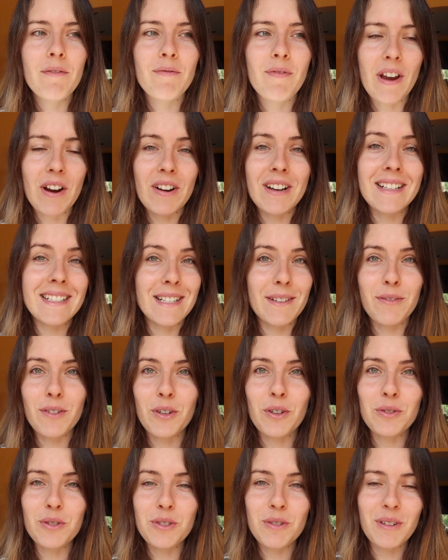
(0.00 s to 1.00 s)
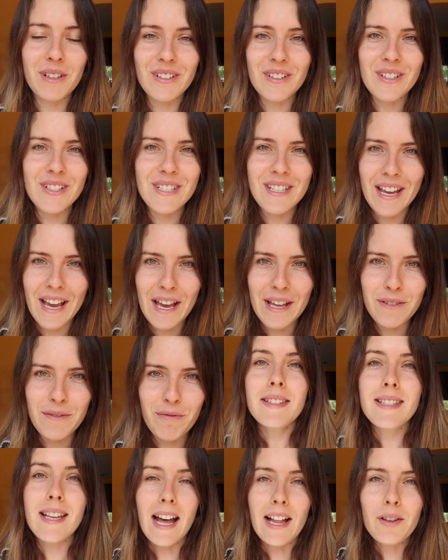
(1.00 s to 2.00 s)
very difficult to
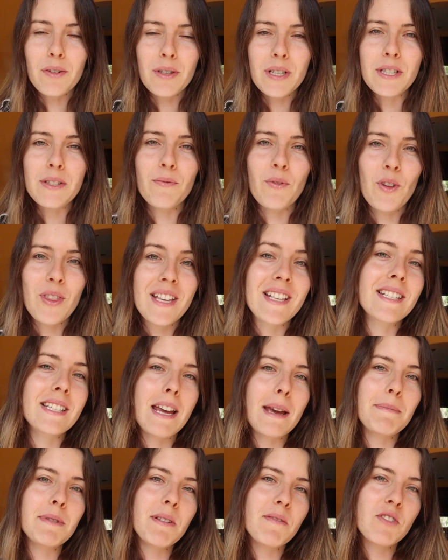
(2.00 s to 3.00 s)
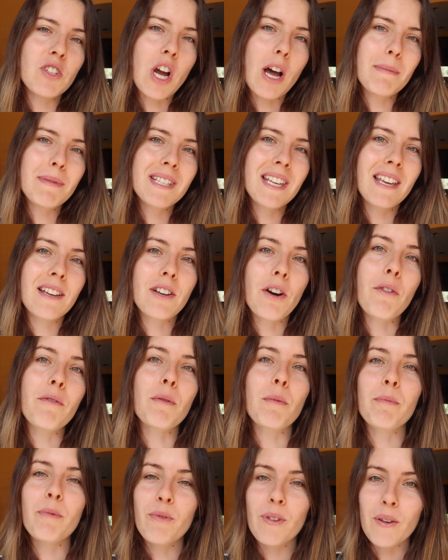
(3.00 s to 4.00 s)
understand. Salaries for these types of jobs can go
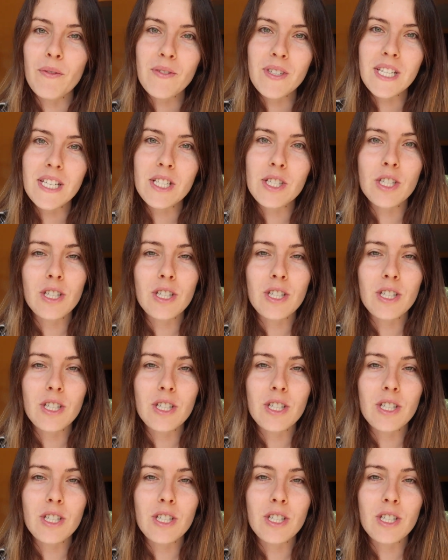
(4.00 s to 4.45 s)
from fifty